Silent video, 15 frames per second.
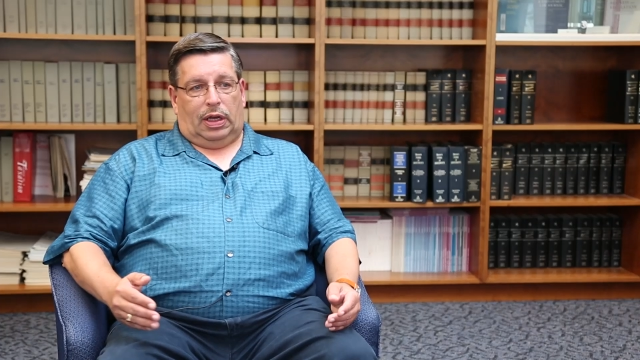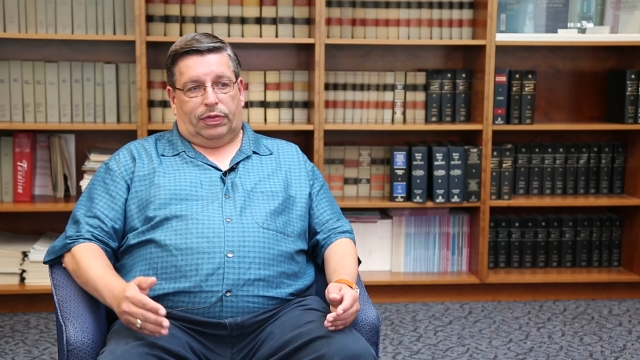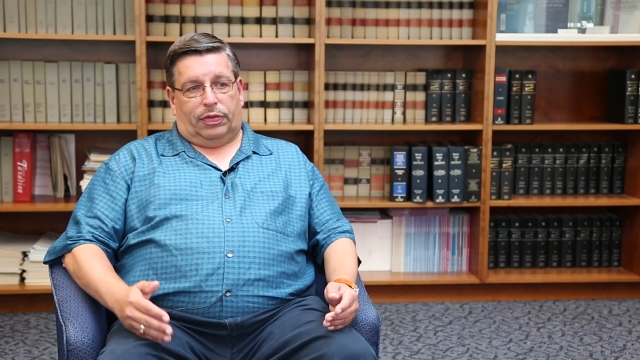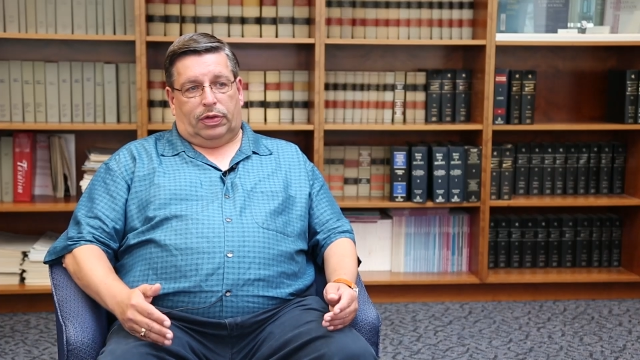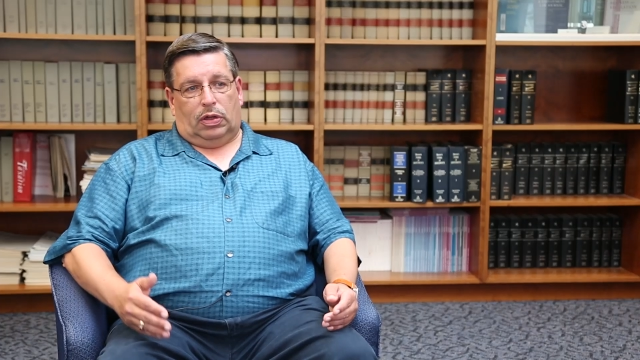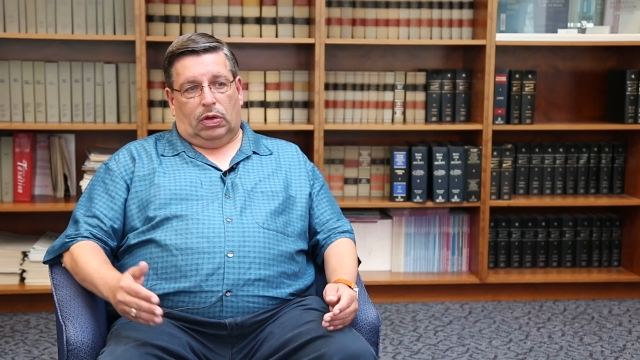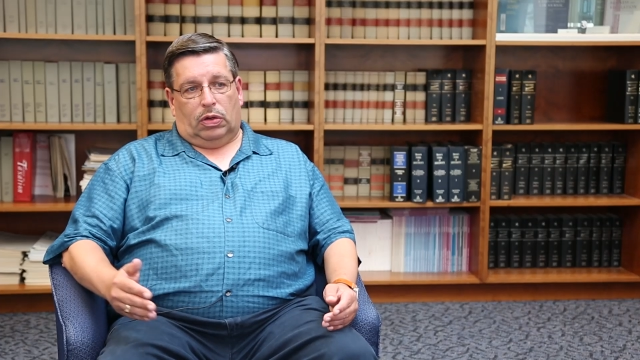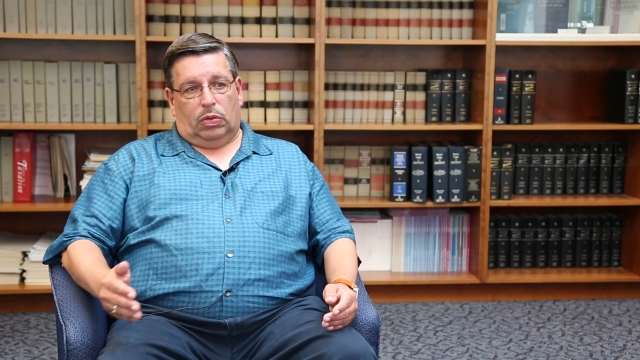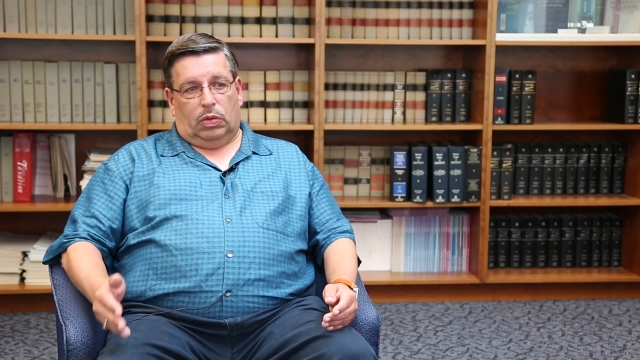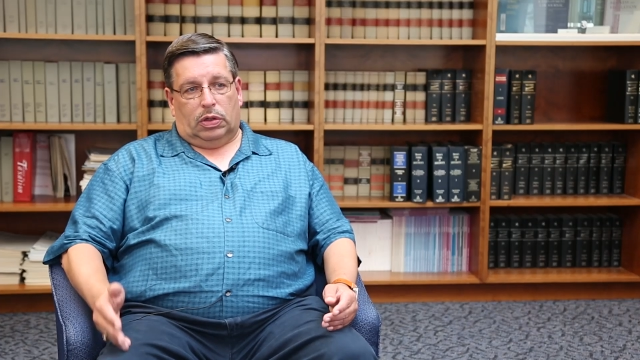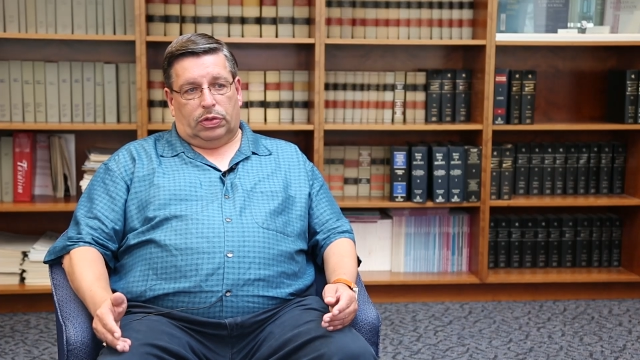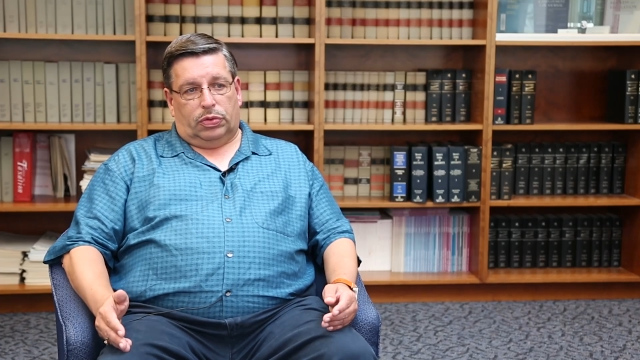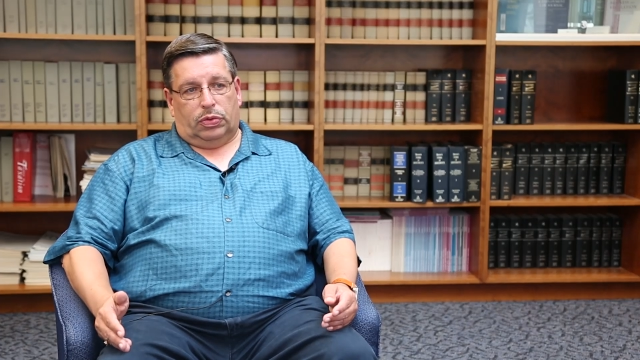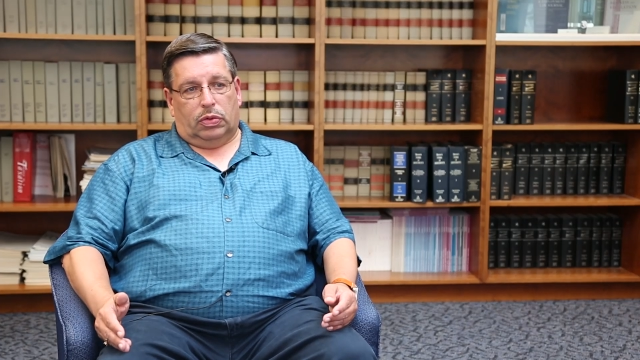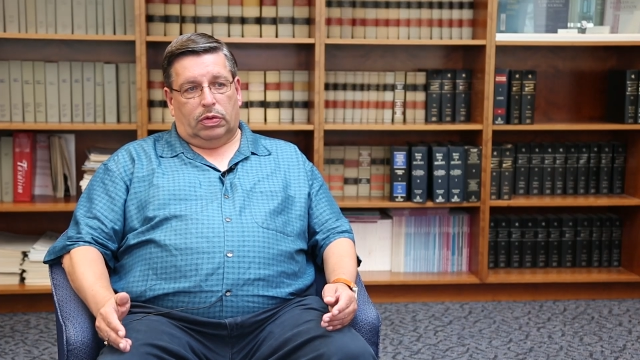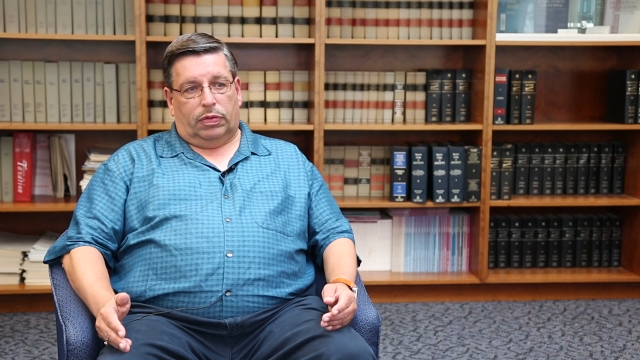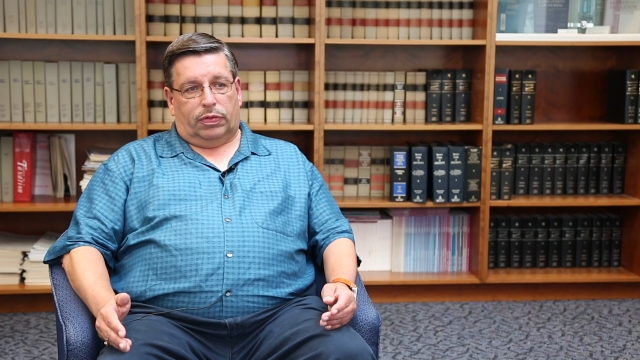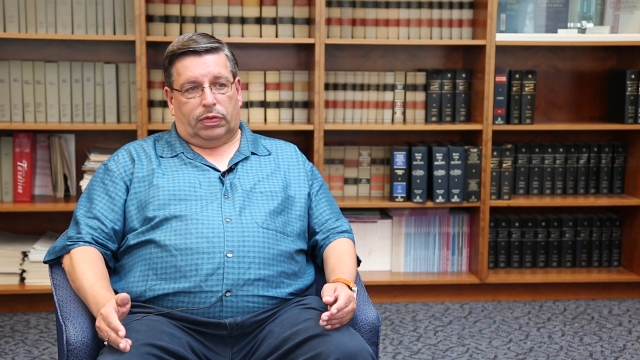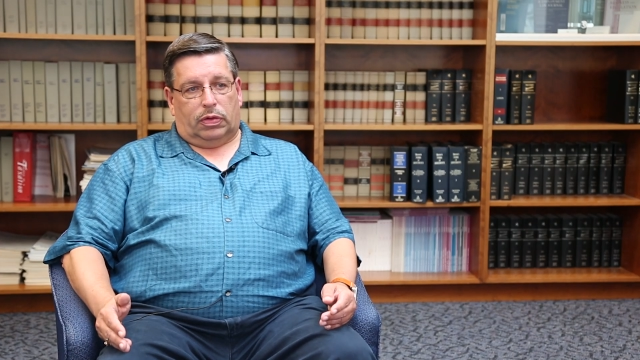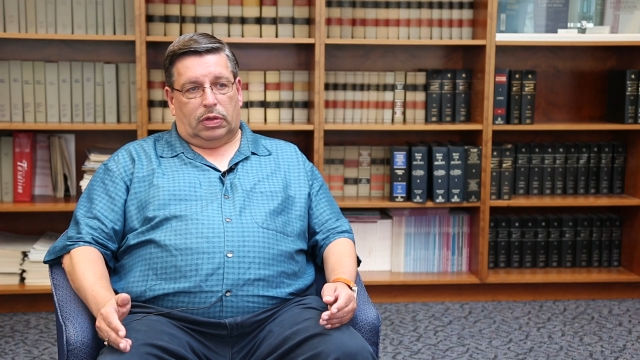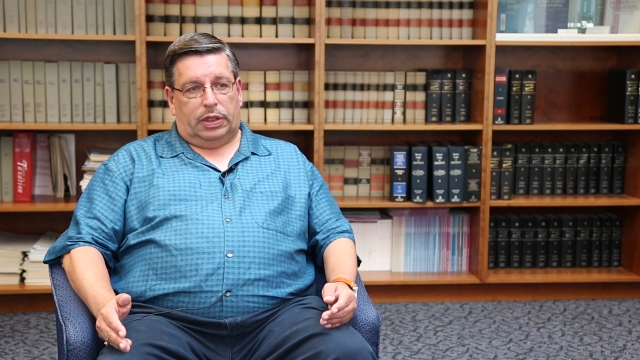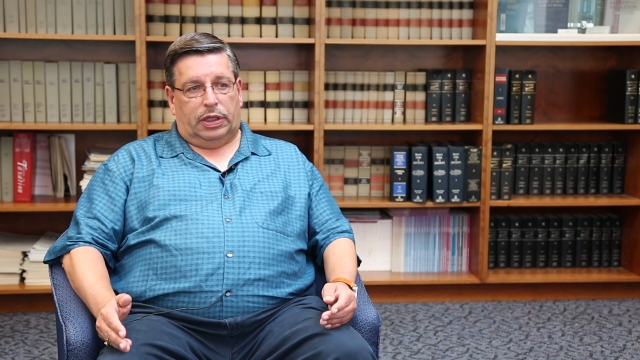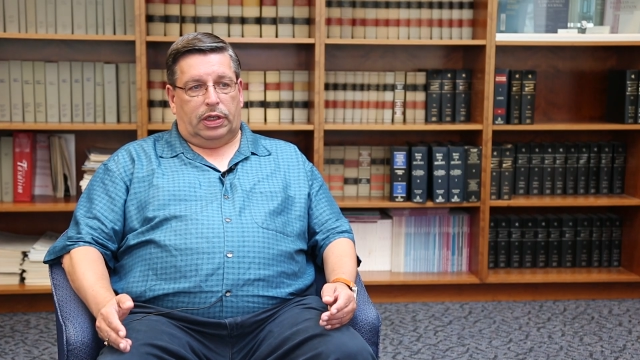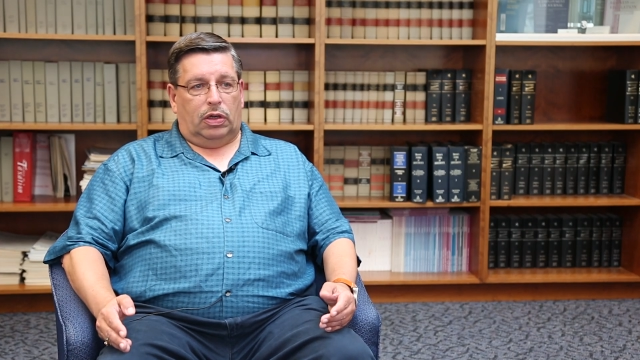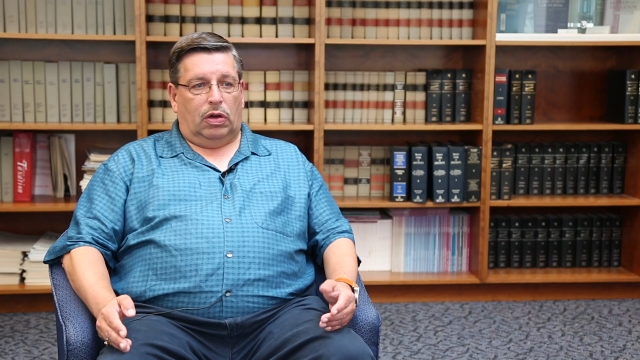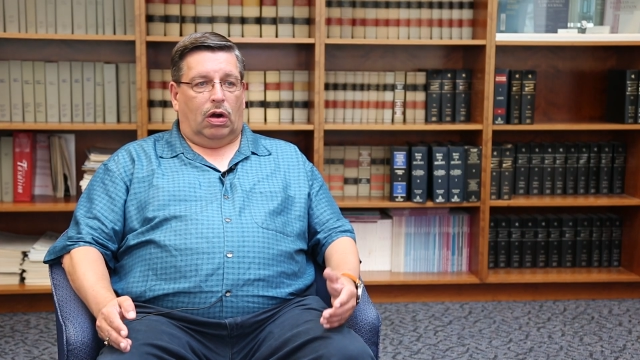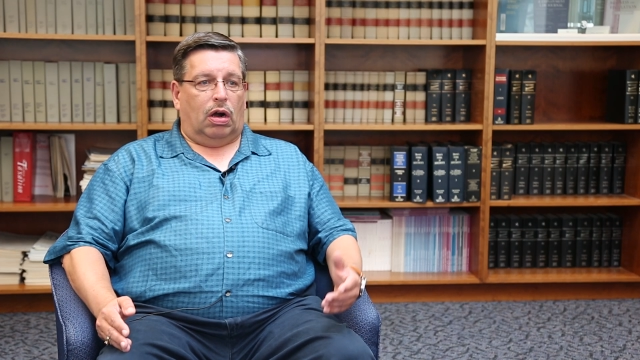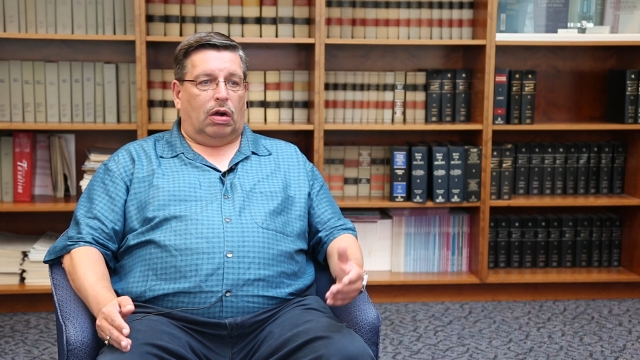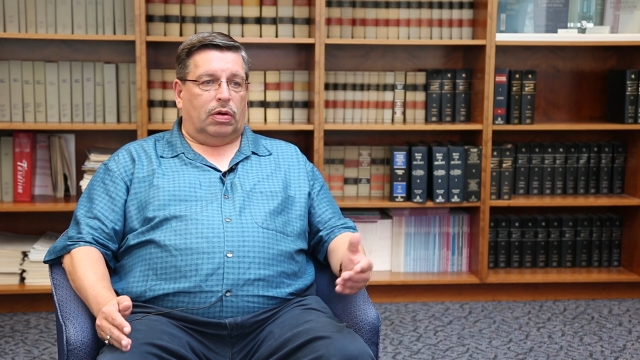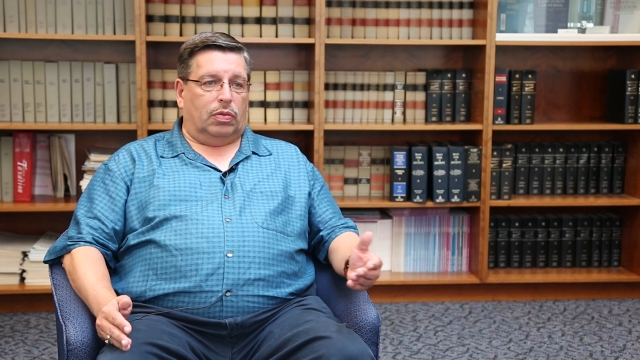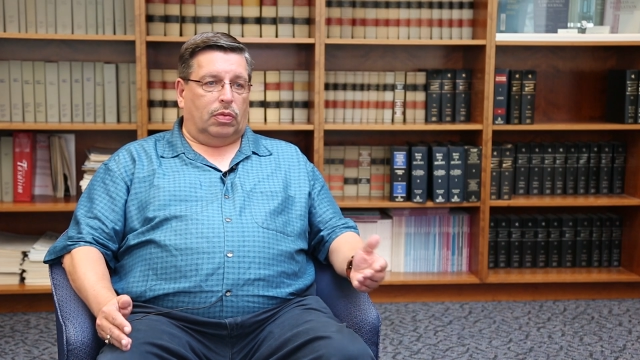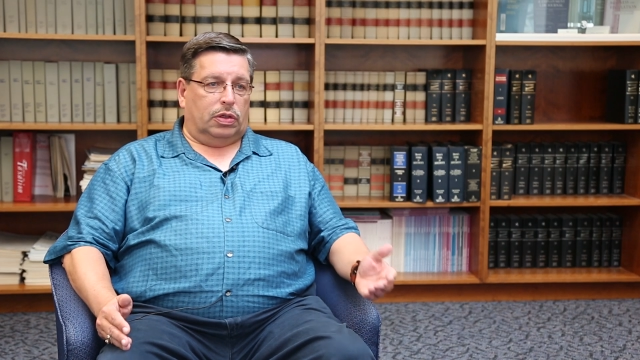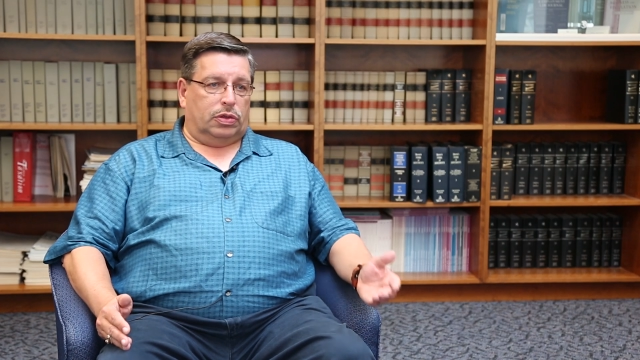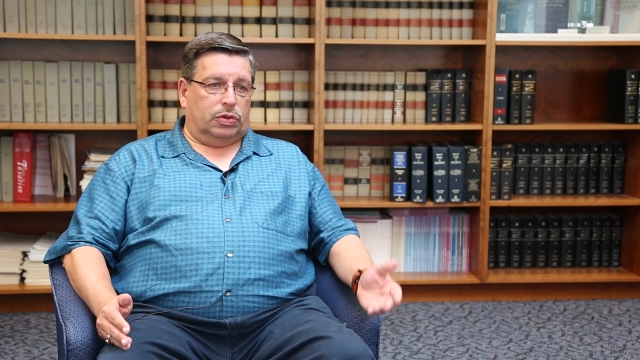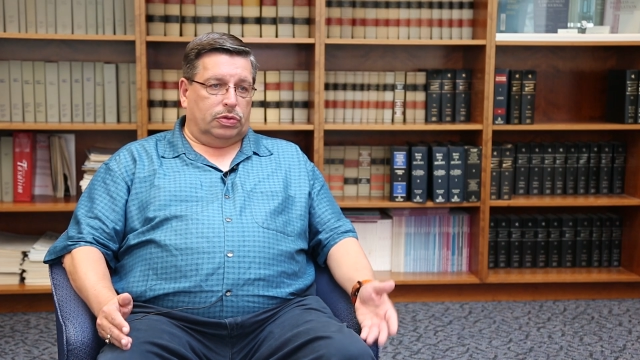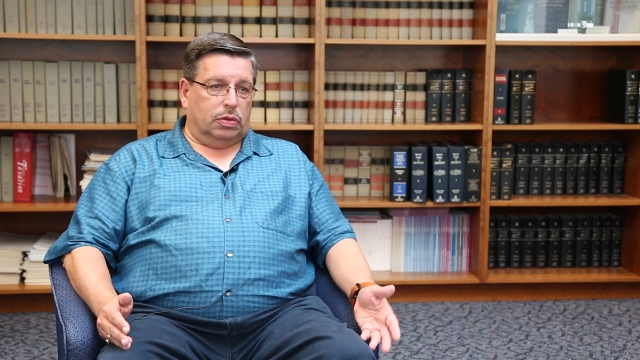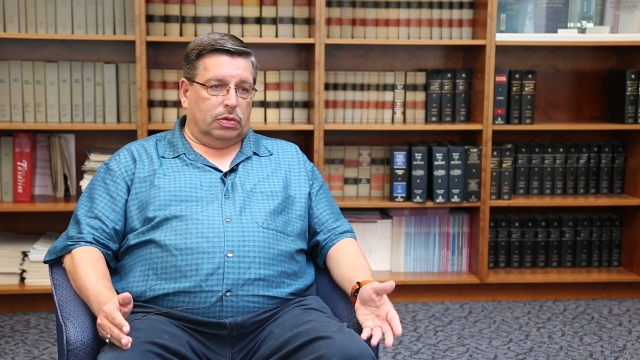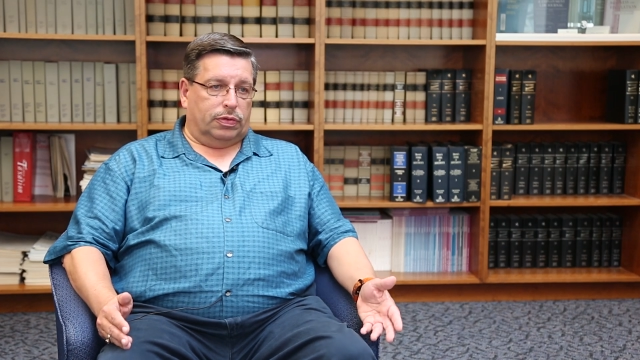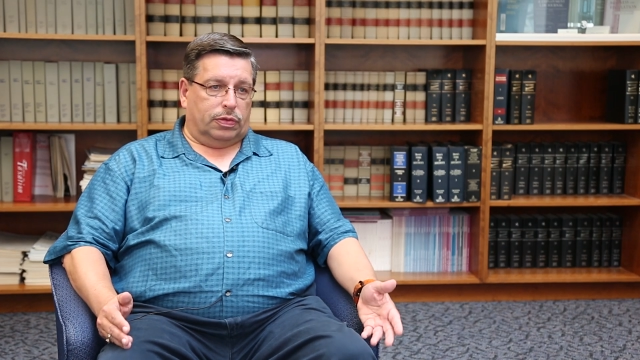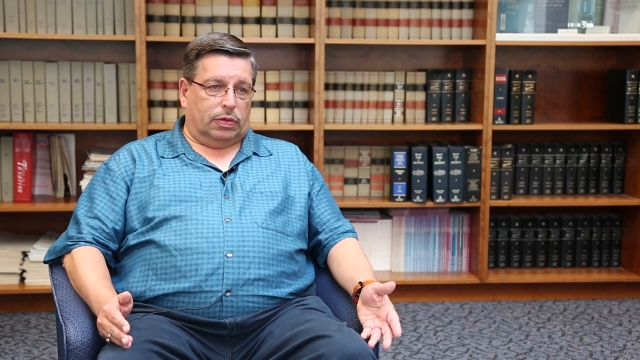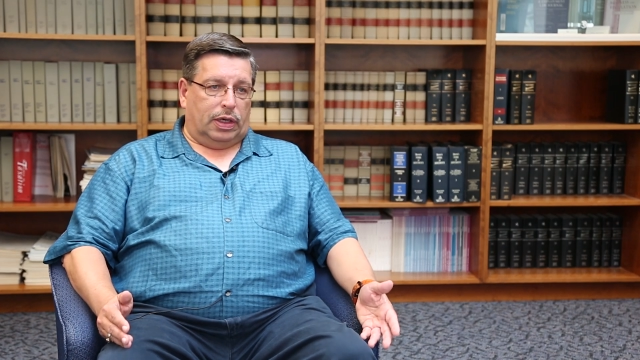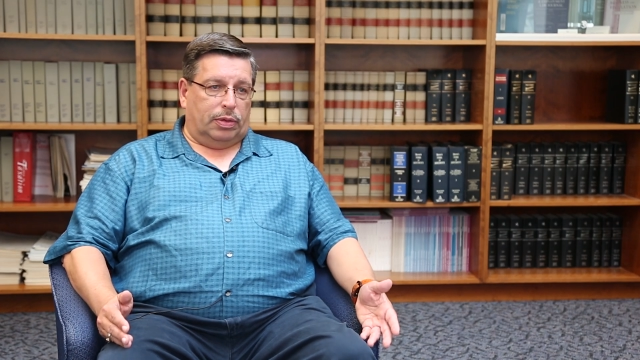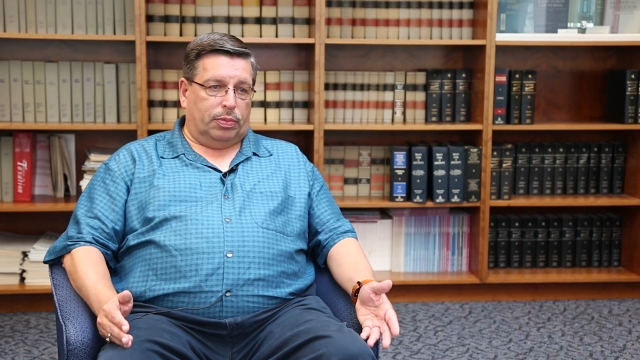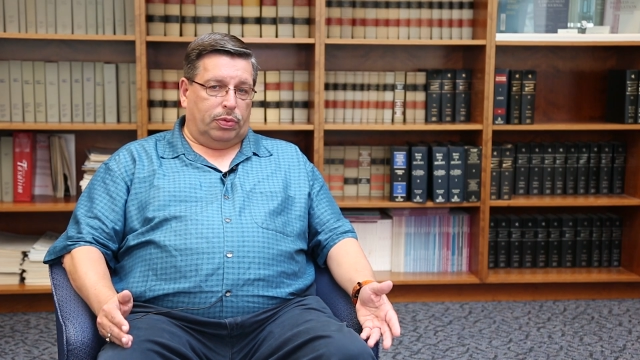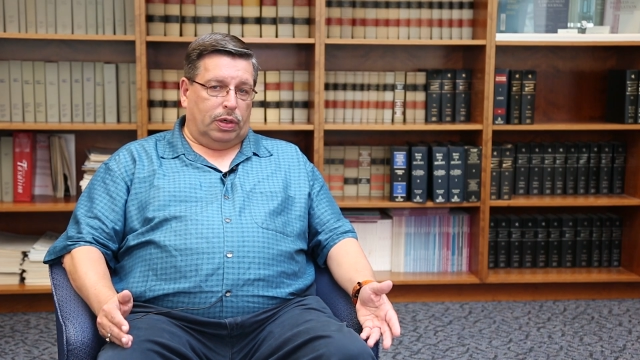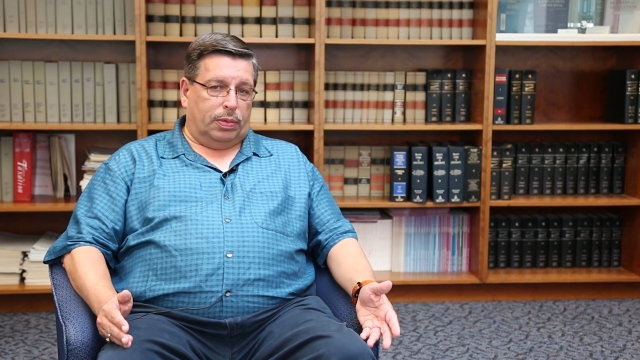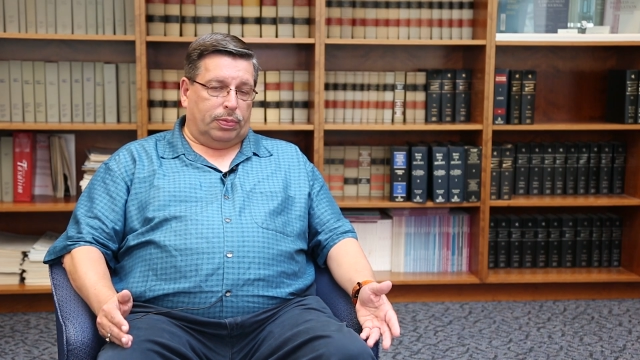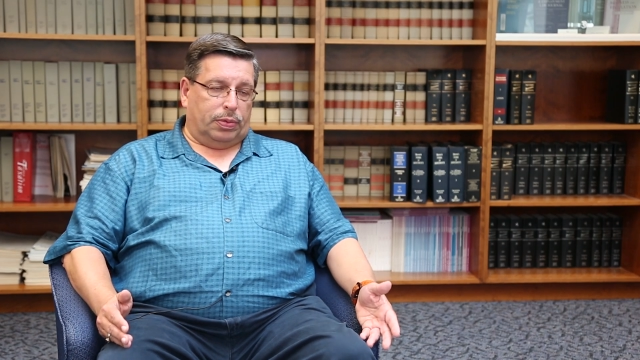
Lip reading: have to go to one tool for EDR and one tool for endpoint